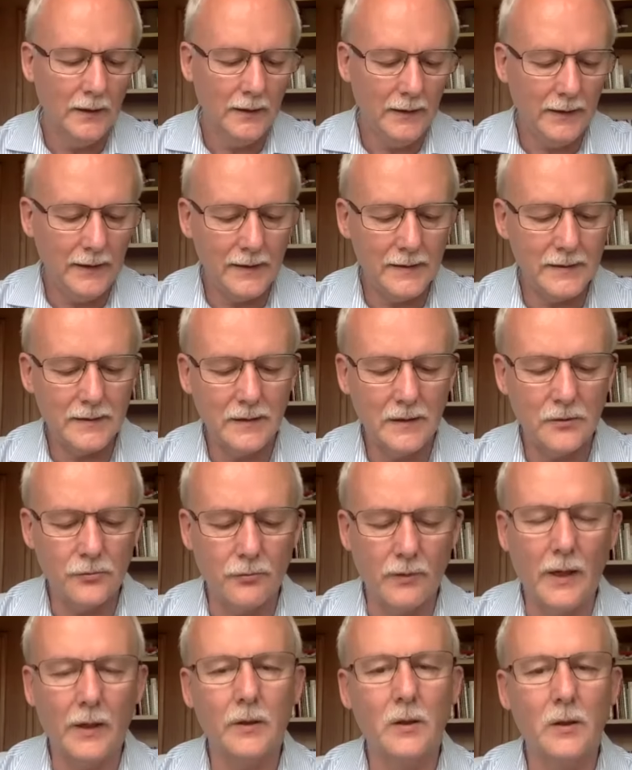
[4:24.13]
is, is
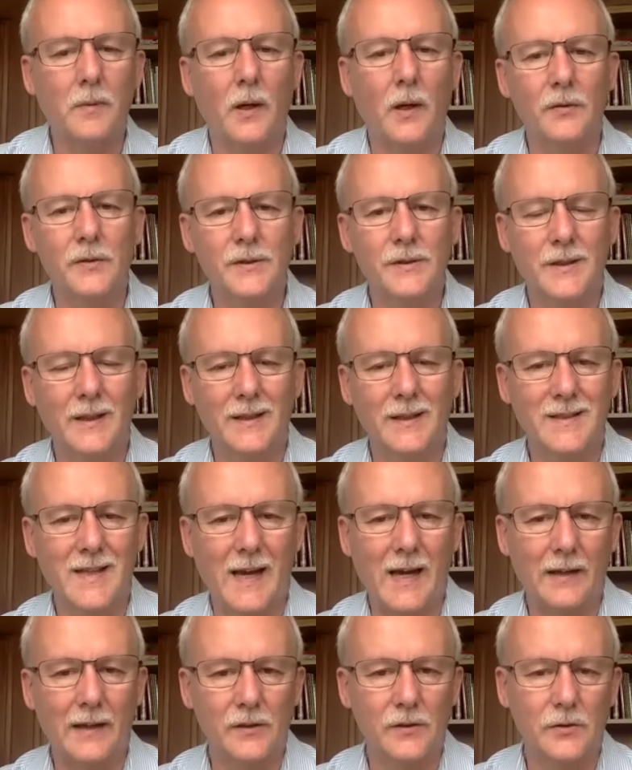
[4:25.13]
round about six
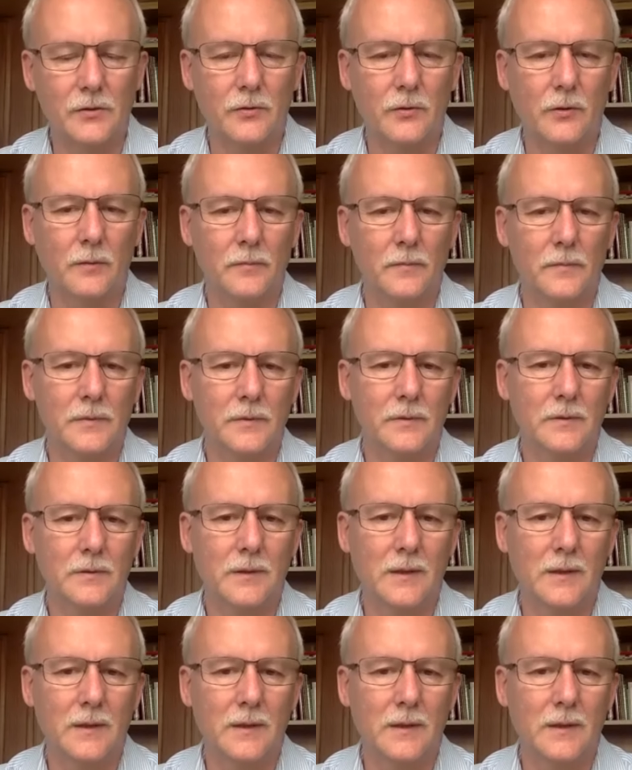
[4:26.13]
angstroms.